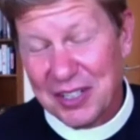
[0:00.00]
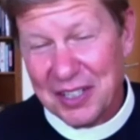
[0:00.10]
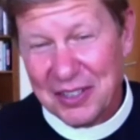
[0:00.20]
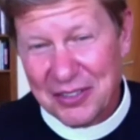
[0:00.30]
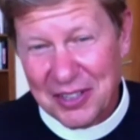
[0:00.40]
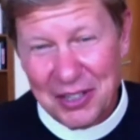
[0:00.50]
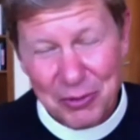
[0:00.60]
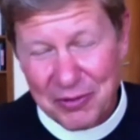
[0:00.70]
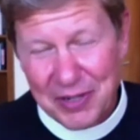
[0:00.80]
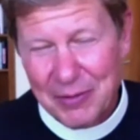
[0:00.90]
D.C.,
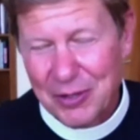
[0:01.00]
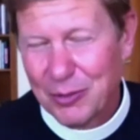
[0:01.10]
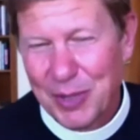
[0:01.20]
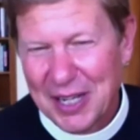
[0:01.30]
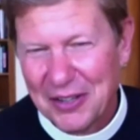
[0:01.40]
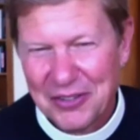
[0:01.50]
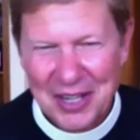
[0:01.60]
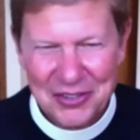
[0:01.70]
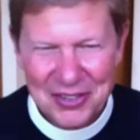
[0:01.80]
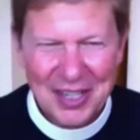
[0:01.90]
over 500 miles
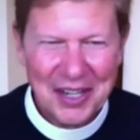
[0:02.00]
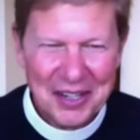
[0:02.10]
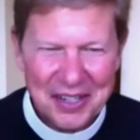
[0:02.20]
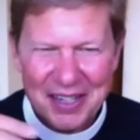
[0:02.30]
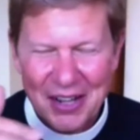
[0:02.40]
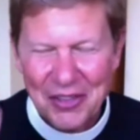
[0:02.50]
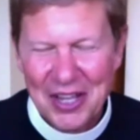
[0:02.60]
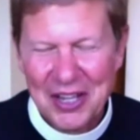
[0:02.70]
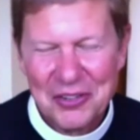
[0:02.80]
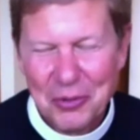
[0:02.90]
on sled and down the
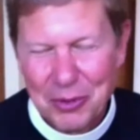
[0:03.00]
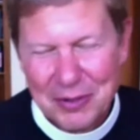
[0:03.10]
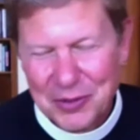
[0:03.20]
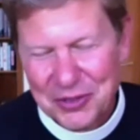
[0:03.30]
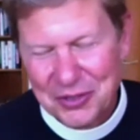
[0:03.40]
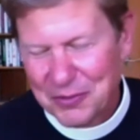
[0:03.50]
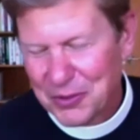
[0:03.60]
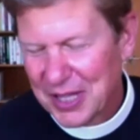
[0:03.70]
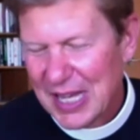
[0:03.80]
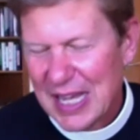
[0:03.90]
Hudson River and so
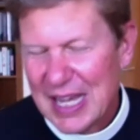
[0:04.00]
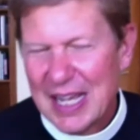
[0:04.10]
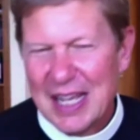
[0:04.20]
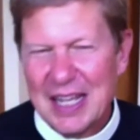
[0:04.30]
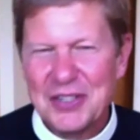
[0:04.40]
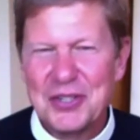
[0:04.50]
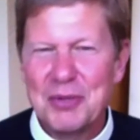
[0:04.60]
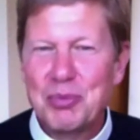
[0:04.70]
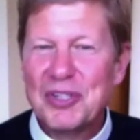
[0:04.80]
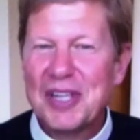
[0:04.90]
forth, to
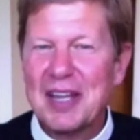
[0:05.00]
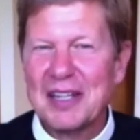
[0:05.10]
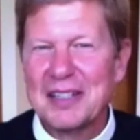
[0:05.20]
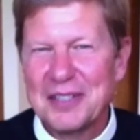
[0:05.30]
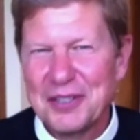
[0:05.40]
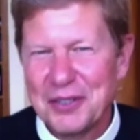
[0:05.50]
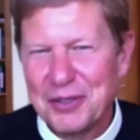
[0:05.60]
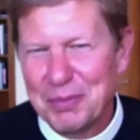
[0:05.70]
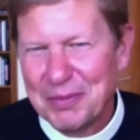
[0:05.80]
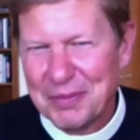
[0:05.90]
present it
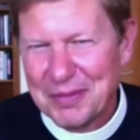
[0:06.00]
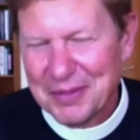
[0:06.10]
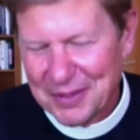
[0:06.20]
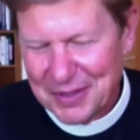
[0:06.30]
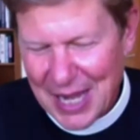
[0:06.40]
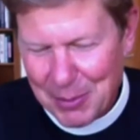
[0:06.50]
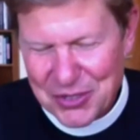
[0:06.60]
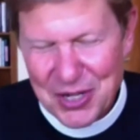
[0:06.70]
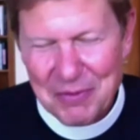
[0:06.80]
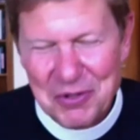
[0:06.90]
to
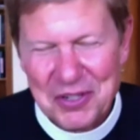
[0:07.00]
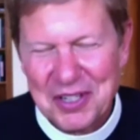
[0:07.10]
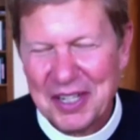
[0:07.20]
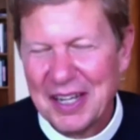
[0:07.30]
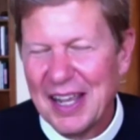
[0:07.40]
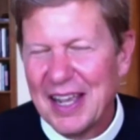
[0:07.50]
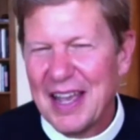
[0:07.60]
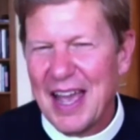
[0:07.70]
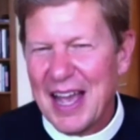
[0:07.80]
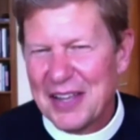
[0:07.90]
Thomas Jefferson
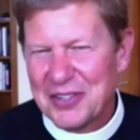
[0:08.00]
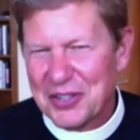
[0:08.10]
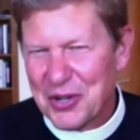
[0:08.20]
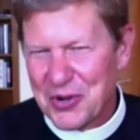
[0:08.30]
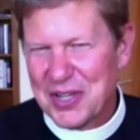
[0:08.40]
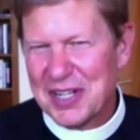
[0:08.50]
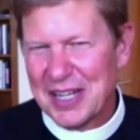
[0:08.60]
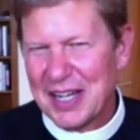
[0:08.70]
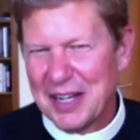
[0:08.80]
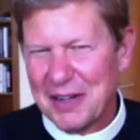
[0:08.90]
as a token
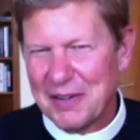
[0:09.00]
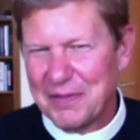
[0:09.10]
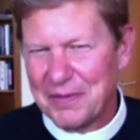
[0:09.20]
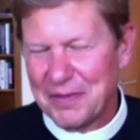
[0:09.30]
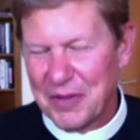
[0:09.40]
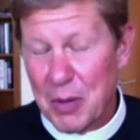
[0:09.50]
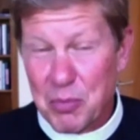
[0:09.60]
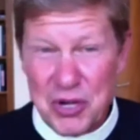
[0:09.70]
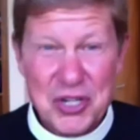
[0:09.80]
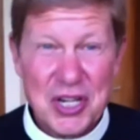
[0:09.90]
of
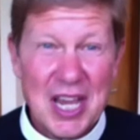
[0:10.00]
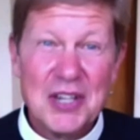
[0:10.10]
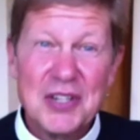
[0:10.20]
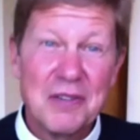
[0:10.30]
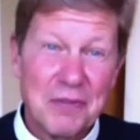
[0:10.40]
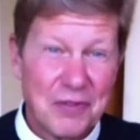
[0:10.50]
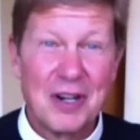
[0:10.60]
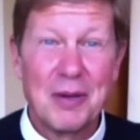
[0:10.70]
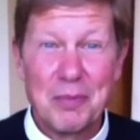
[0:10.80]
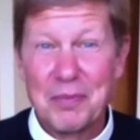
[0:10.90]
appreciation
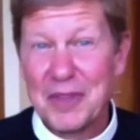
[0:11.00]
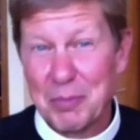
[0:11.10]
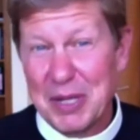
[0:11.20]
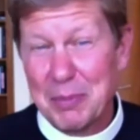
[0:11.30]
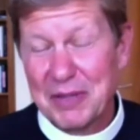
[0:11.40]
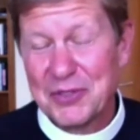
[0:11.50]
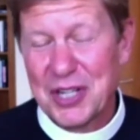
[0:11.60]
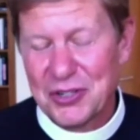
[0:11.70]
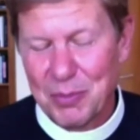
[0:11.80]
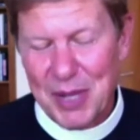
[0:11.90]
from the people of
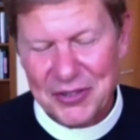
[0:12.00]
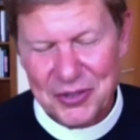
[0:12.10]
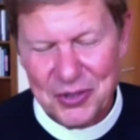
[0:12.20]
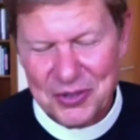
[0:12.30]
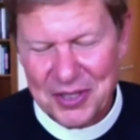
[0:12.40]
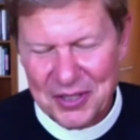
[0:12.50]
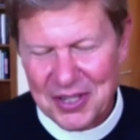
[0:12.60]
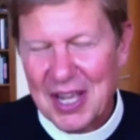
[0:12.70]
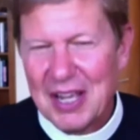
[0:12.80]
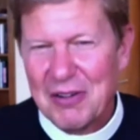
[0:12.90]
Cheshire,
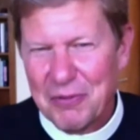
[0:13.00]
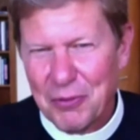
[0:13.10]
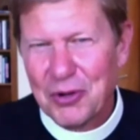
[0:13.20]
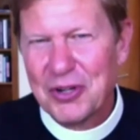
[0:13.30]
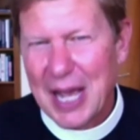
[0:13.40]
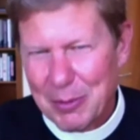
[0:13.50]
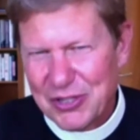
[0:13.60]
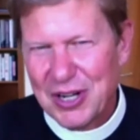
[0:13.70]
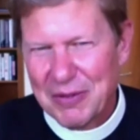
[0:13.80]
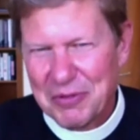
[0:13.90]
Massachusetts, for Thomas
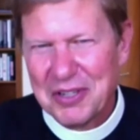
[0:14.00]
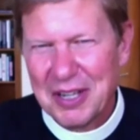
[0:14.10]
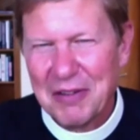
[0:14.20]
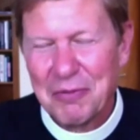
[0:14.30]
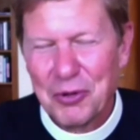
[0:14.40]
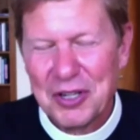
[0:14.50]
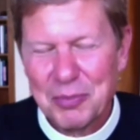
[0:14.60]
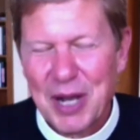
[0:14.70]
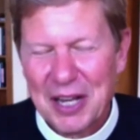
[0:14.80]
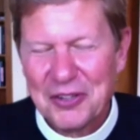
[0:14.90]
Jefferson and for his
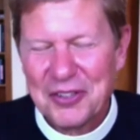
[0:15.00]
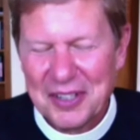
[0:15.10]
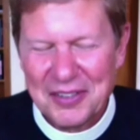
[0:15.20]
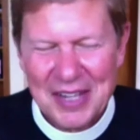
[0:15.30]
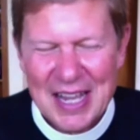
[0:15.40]
policies.